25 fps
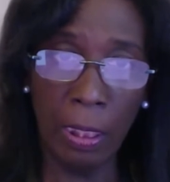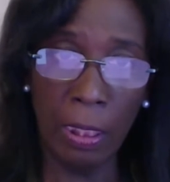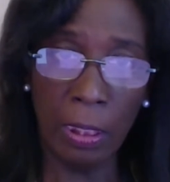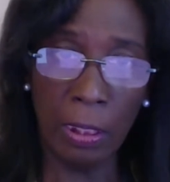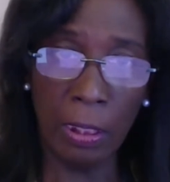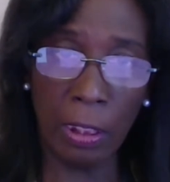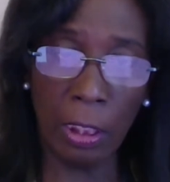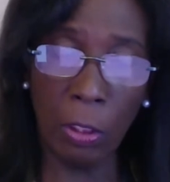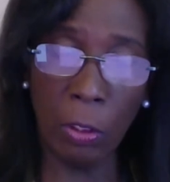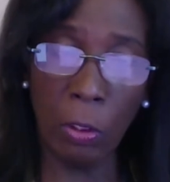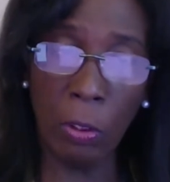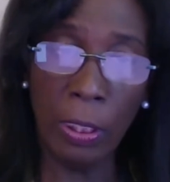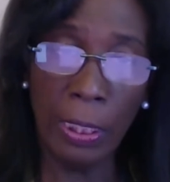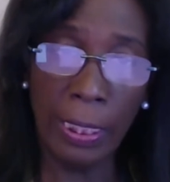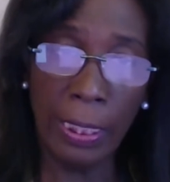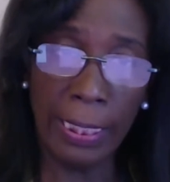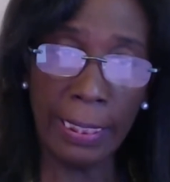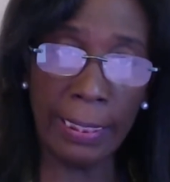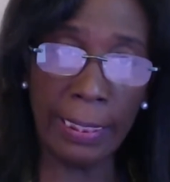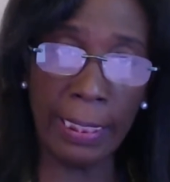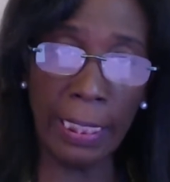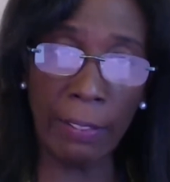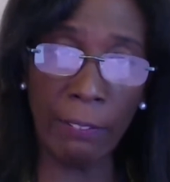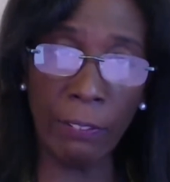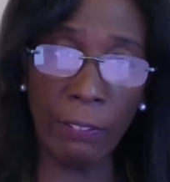So
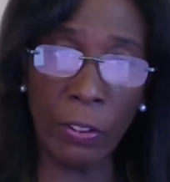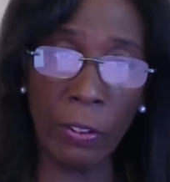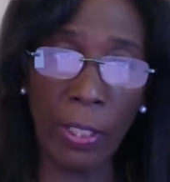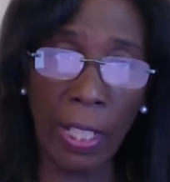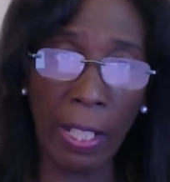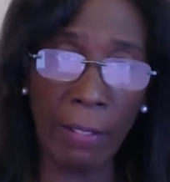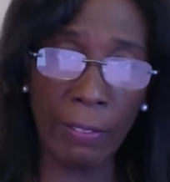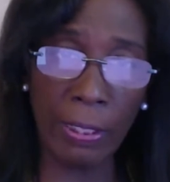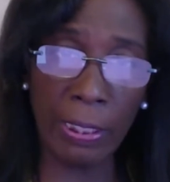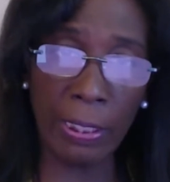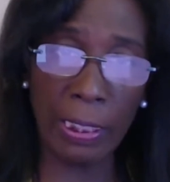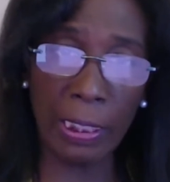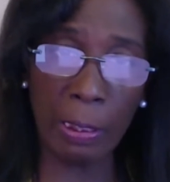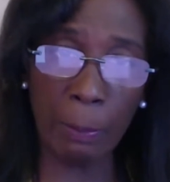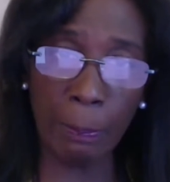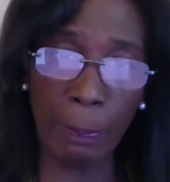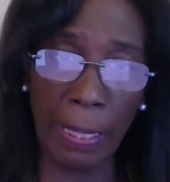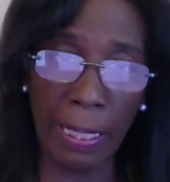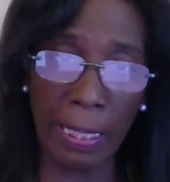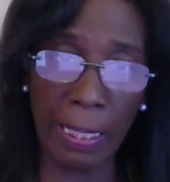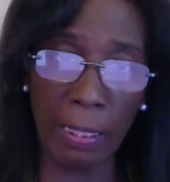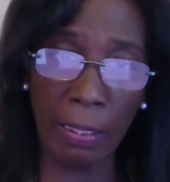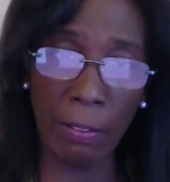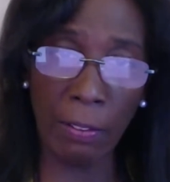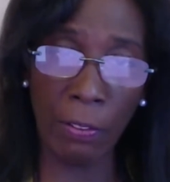instead of you having to
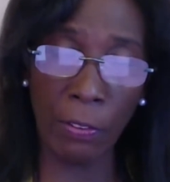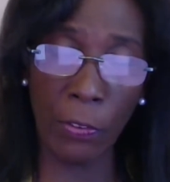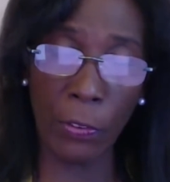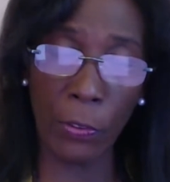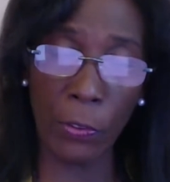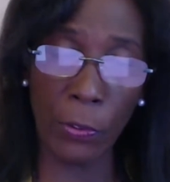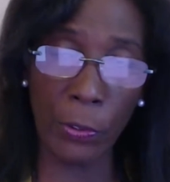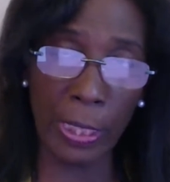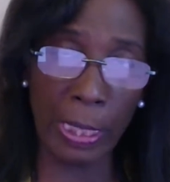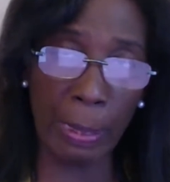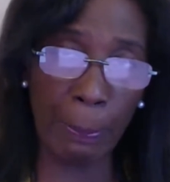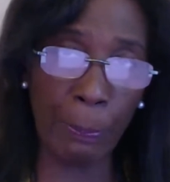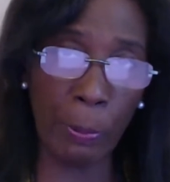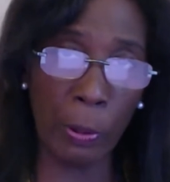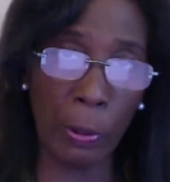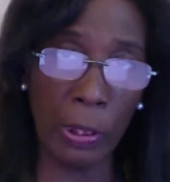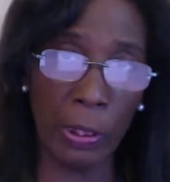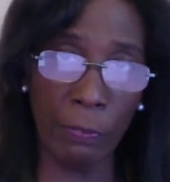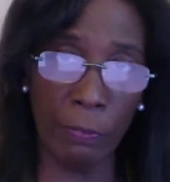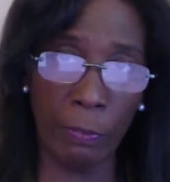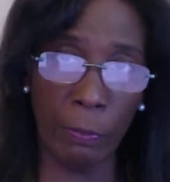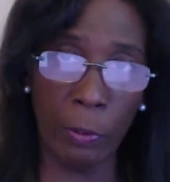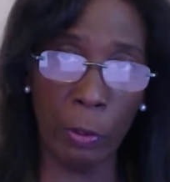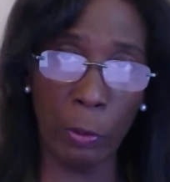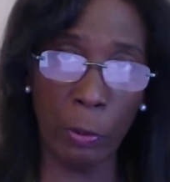spend 3 points
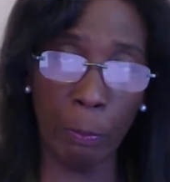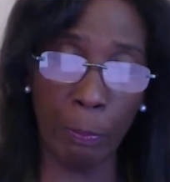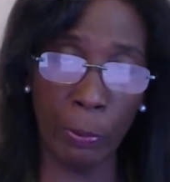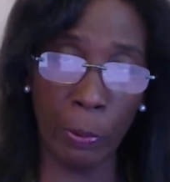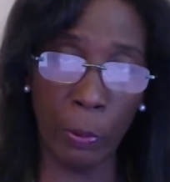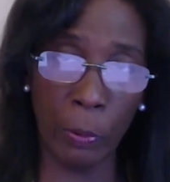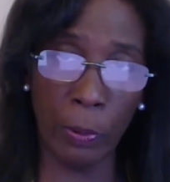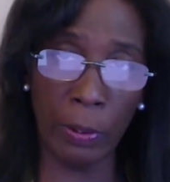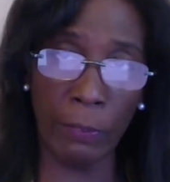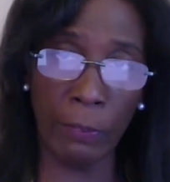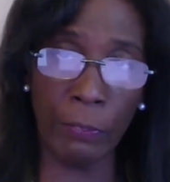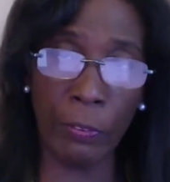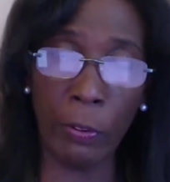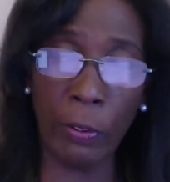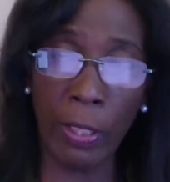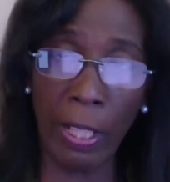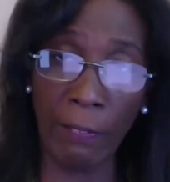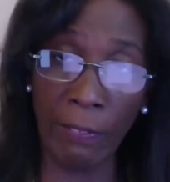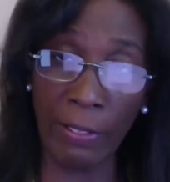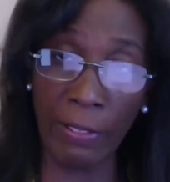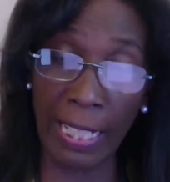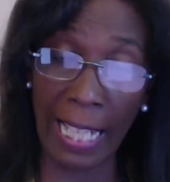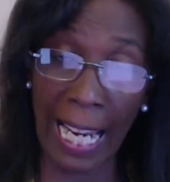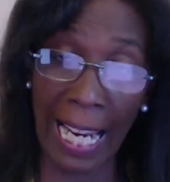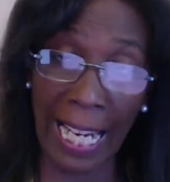from your pool, if you
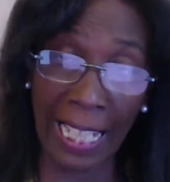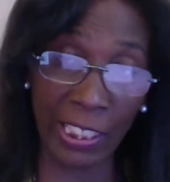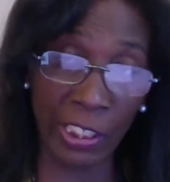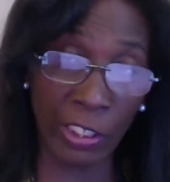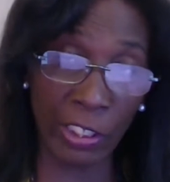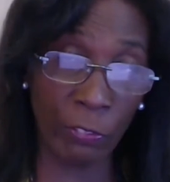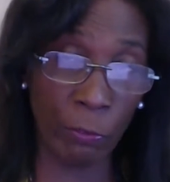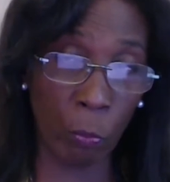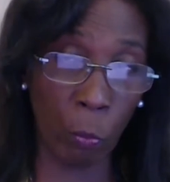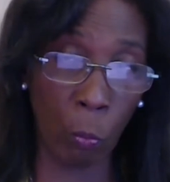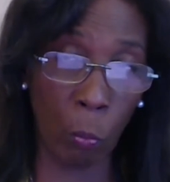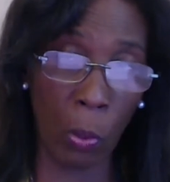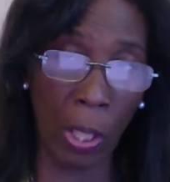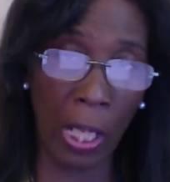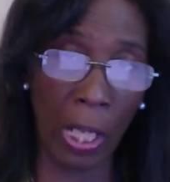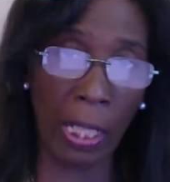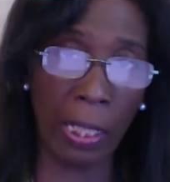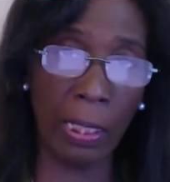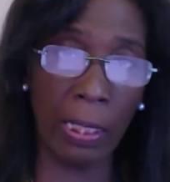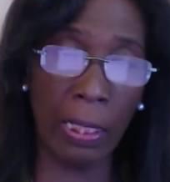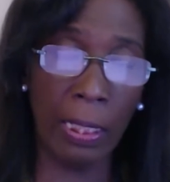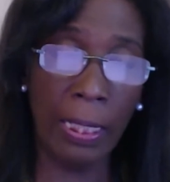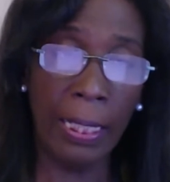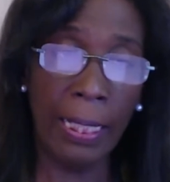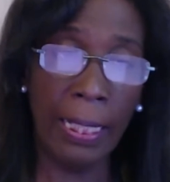have an edge of
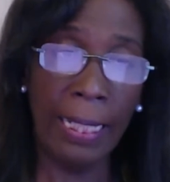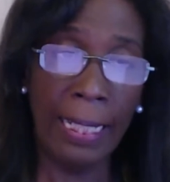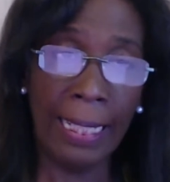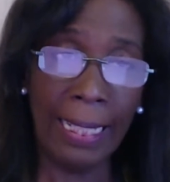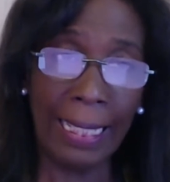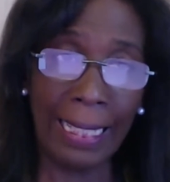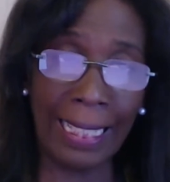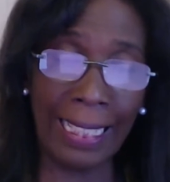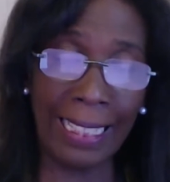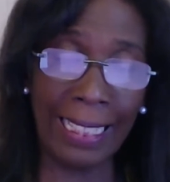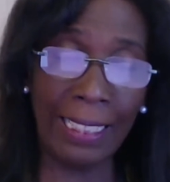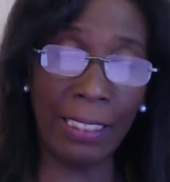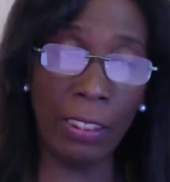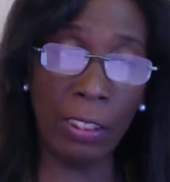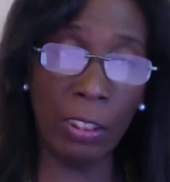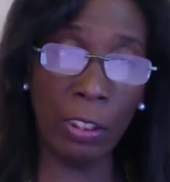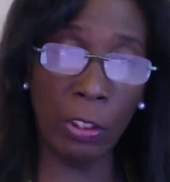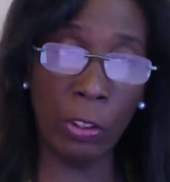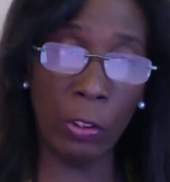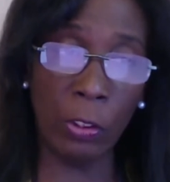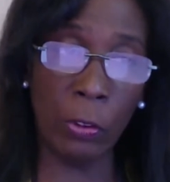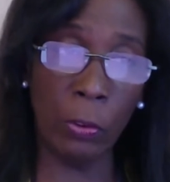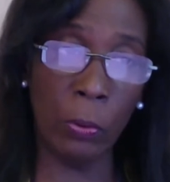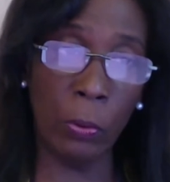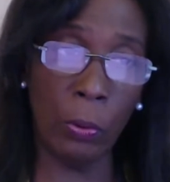1 in
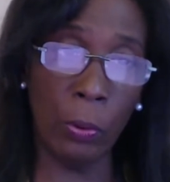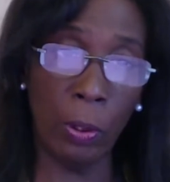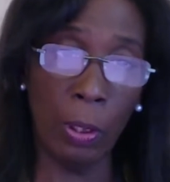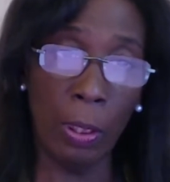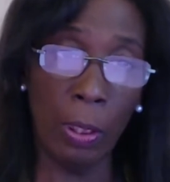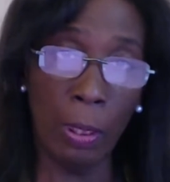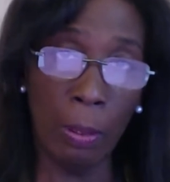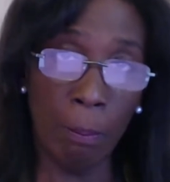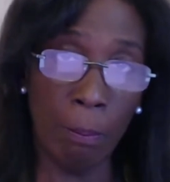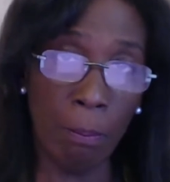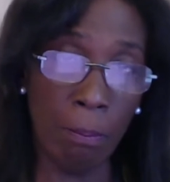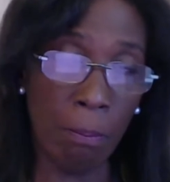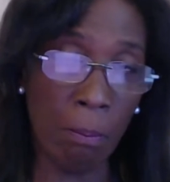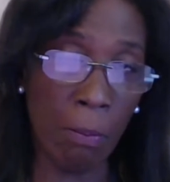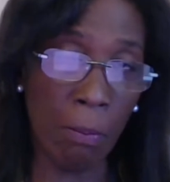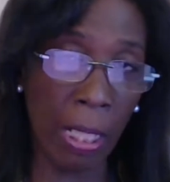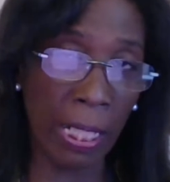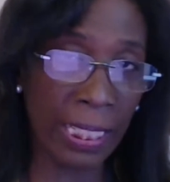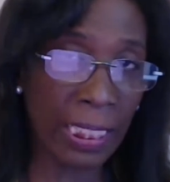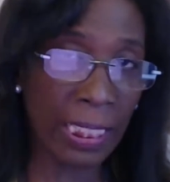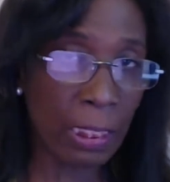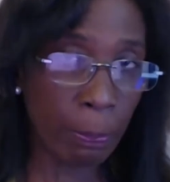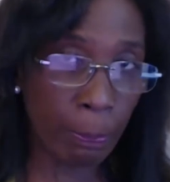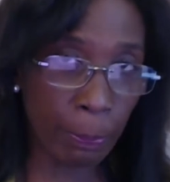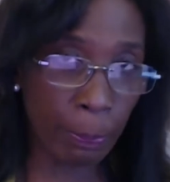your
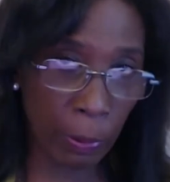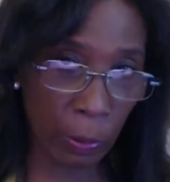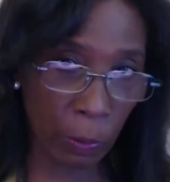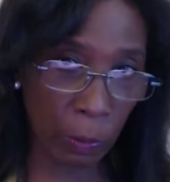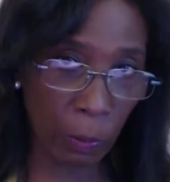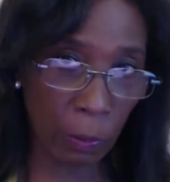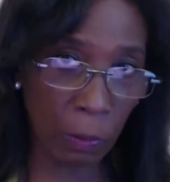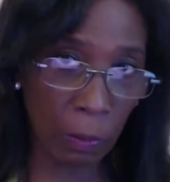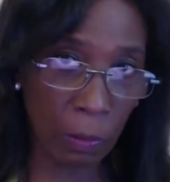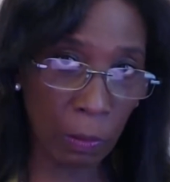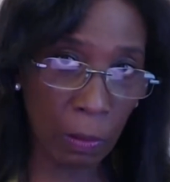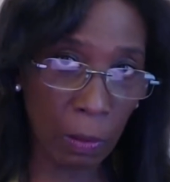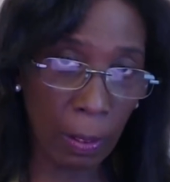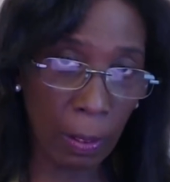might pool,